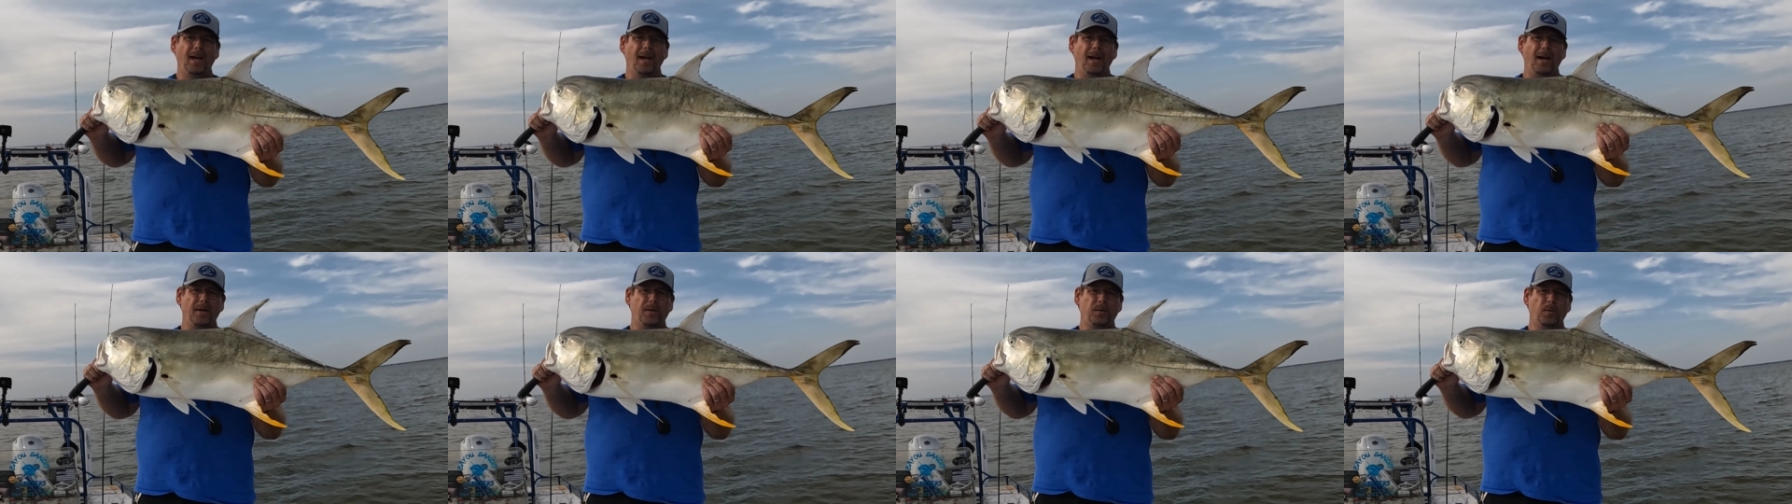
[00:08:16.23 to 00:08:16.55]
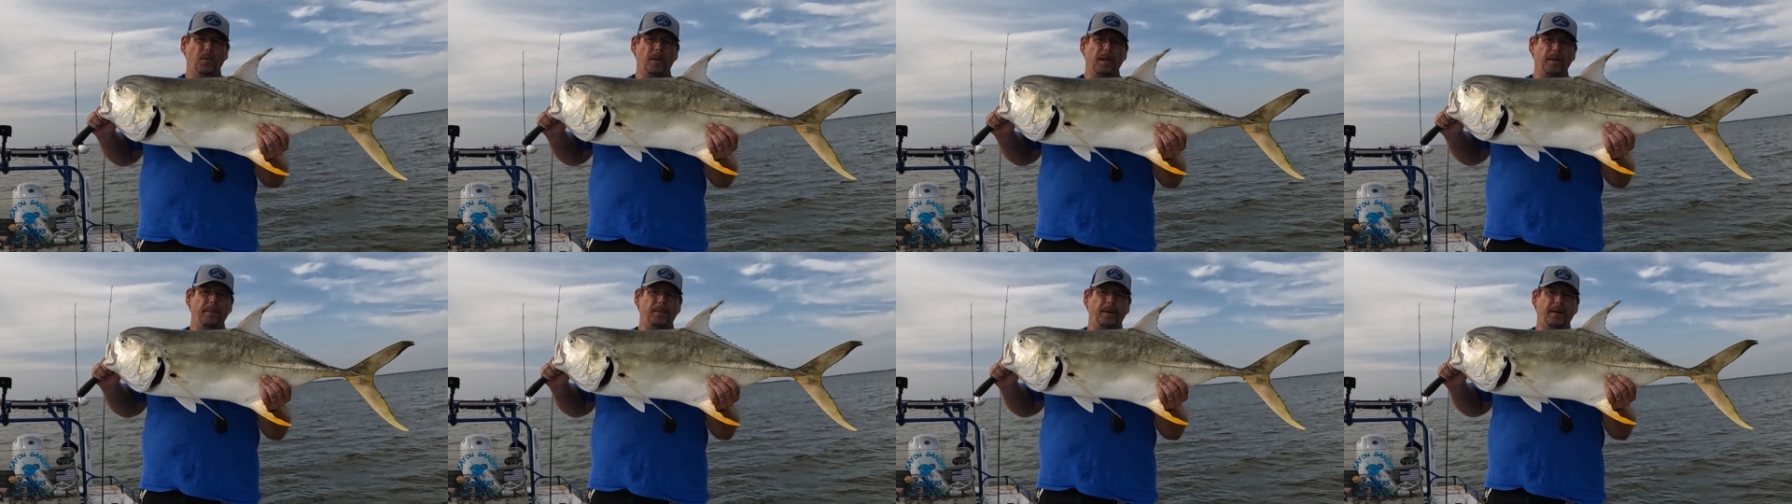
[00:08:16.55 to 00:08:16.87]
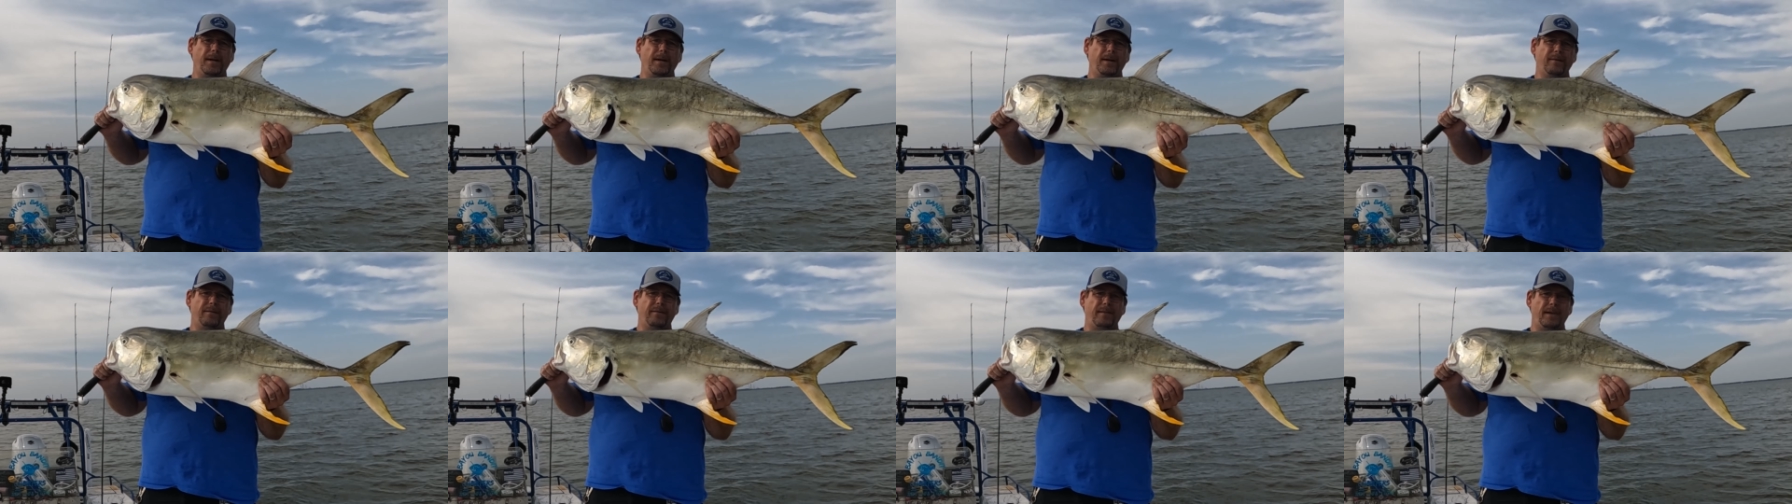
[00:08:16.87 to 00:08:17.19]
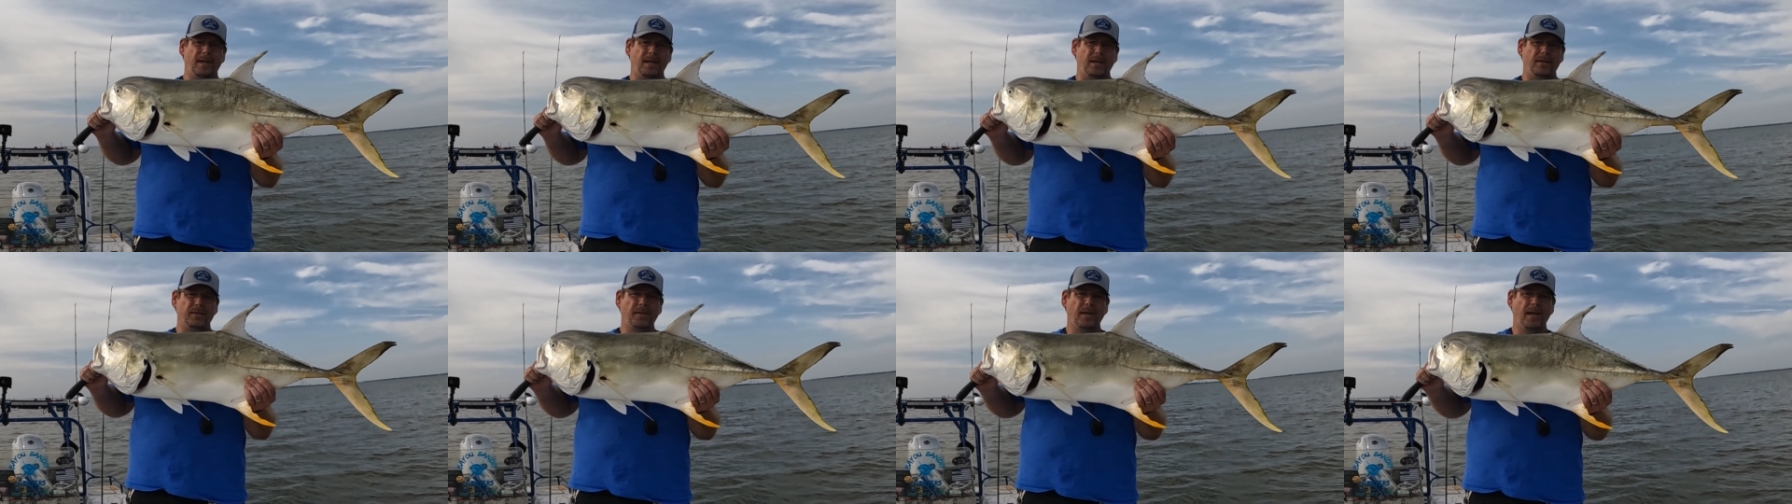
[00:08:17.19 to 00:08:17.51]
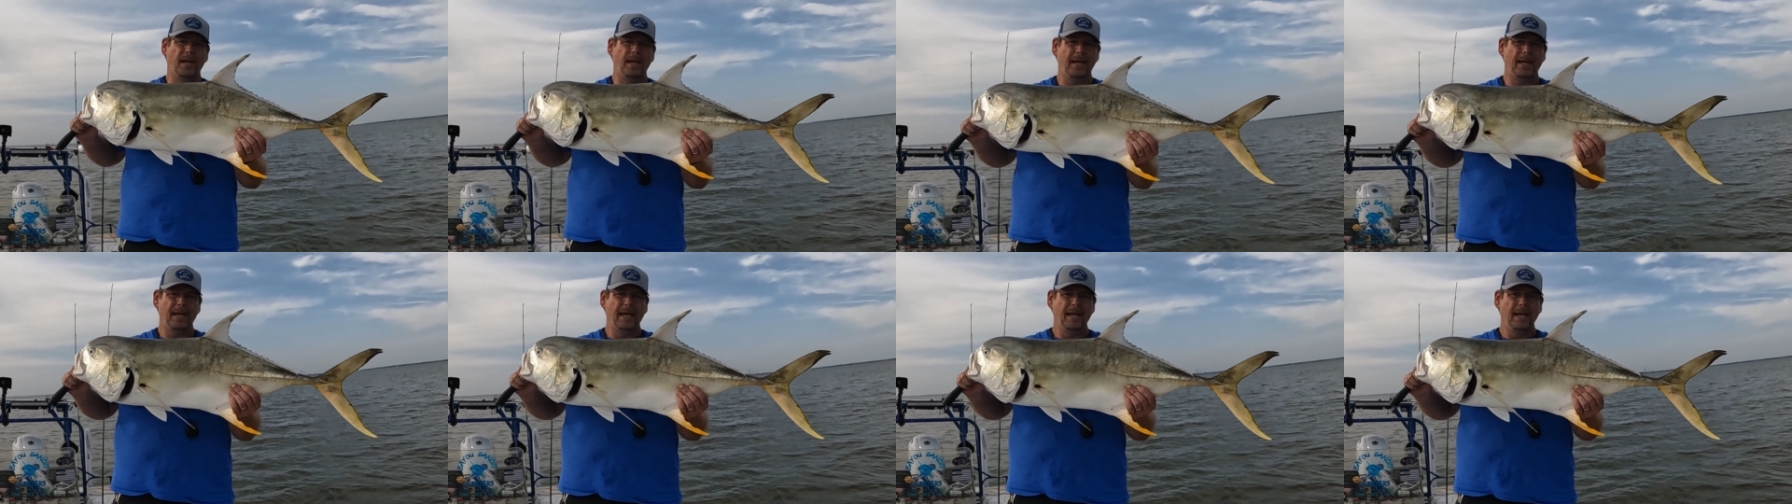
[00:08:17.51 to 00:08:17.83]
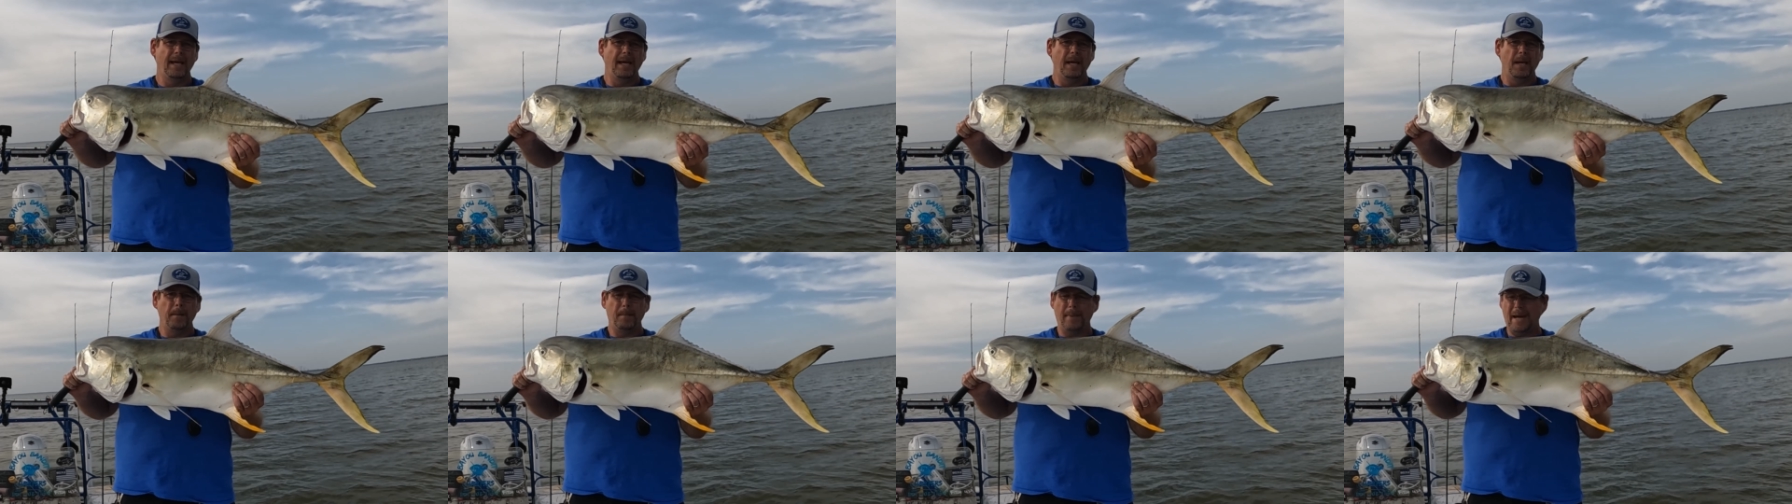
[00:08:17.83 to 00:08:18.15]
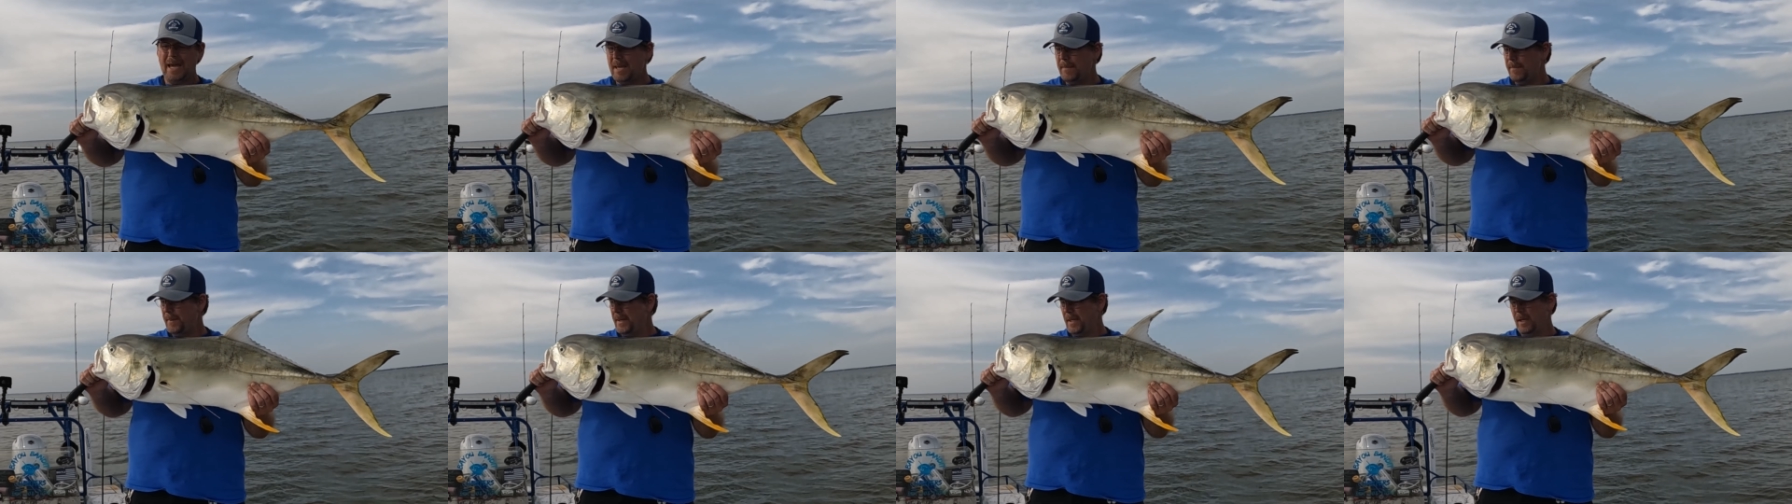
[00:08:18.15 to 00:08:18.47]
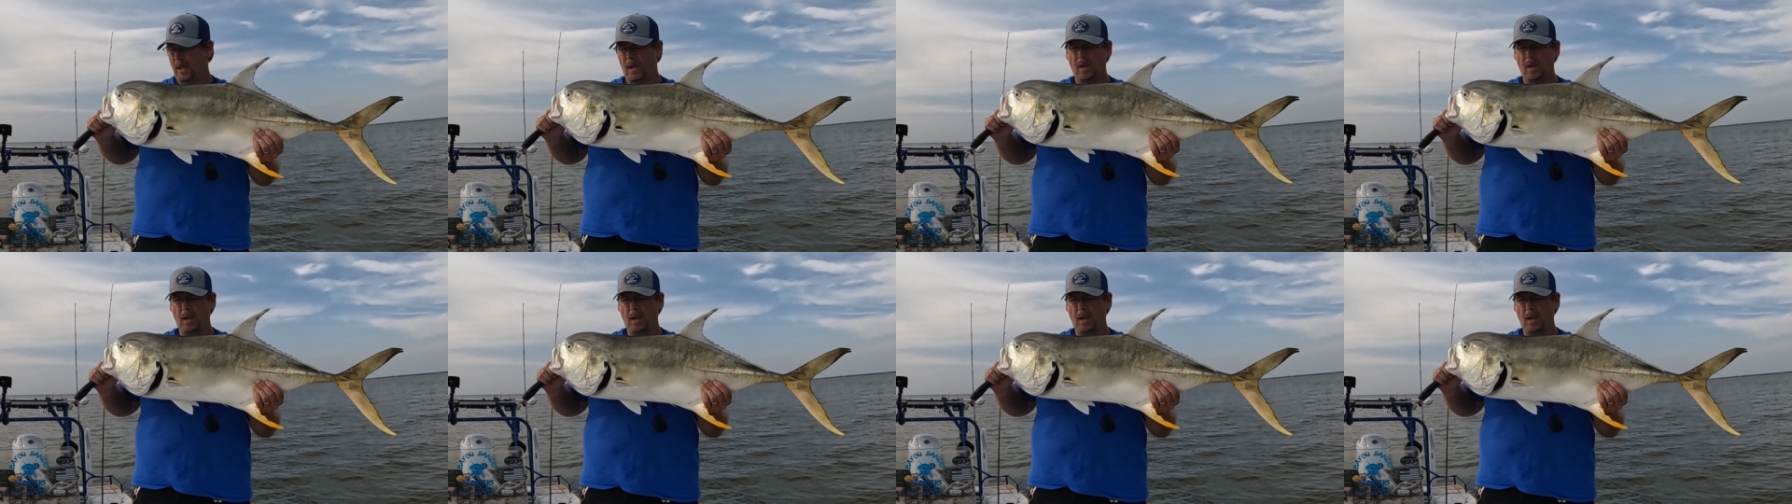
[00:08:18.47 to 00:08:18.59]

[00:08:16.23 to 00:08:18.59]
a twenty pound fish. Maybe